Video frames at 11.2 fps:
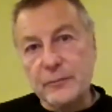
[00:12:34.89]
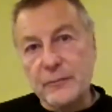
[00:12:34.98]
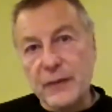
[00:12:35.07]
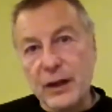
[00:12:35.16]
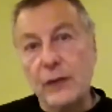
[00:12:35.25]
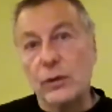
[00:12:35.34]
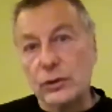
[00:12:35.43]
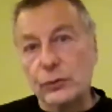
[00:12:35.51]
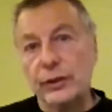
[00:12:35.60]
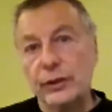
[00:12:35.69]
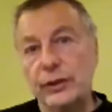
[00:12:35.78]
Okay. And
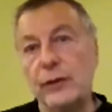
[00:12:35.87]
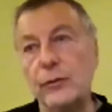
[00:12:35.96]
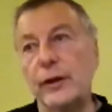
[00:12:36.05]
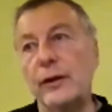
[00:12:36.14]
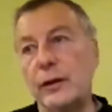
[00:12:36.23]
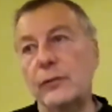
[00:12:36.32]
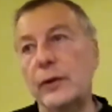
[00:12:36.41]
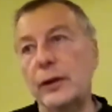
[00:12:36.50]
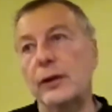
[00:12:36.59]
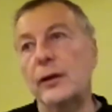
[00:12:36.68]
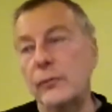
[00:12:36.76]
once we're done with the
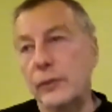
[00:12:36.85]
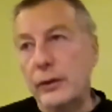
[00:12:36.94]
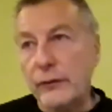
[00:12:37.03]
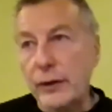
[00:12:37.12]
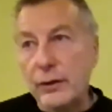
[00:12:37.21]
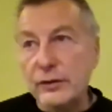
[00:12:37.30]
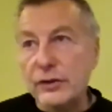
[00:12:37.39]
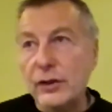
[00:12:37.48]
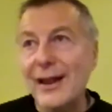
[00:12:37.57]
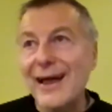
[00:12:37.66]
rehearsal,